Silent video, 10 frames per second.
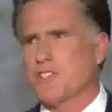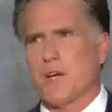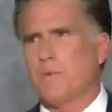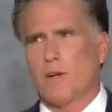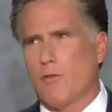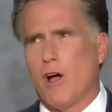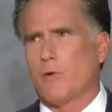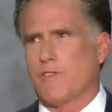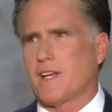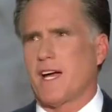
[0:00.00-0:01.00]
there's something
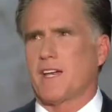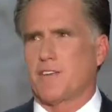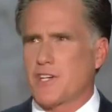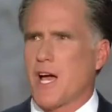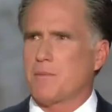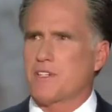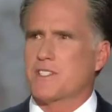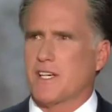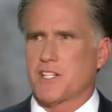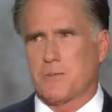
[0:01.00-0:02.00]
wrong with the kind of job
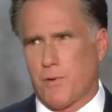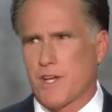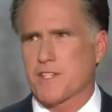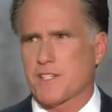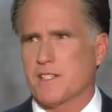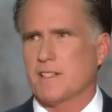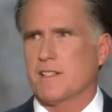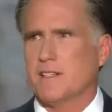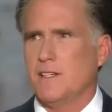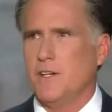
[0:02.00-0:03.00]
he's done as president
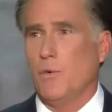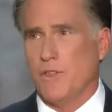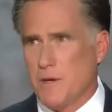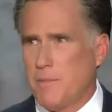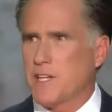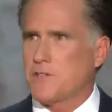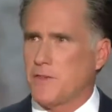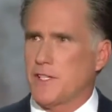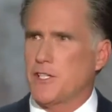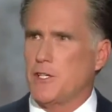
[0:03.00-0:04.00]
when the
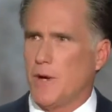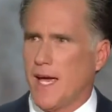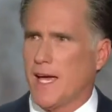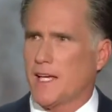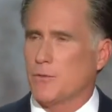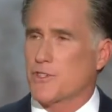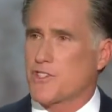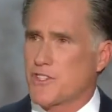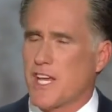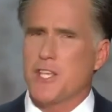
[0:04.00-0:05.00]
best feeling you had
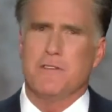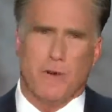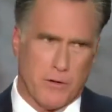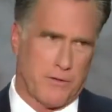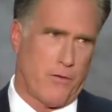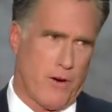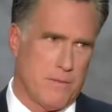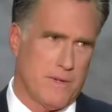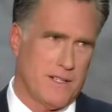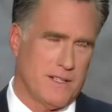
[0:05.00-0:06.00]
was the day you voted for
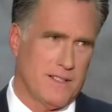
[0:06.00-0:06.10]
him.